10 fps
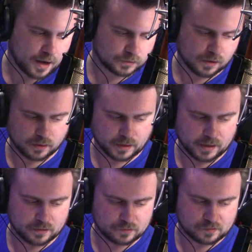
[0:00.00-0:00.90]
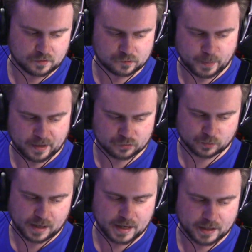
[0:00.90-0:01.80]
long is the space
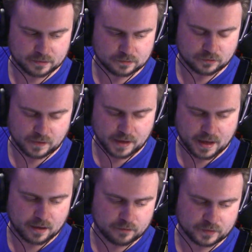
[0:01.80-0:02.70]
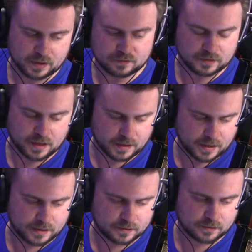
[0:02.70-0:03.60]
ride? Do they have an ETA
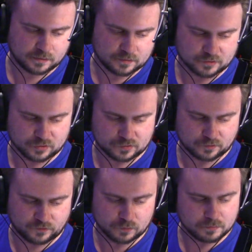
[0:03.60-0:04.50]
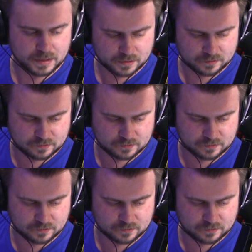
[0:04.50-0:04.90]
yet? Is it just a few minutes?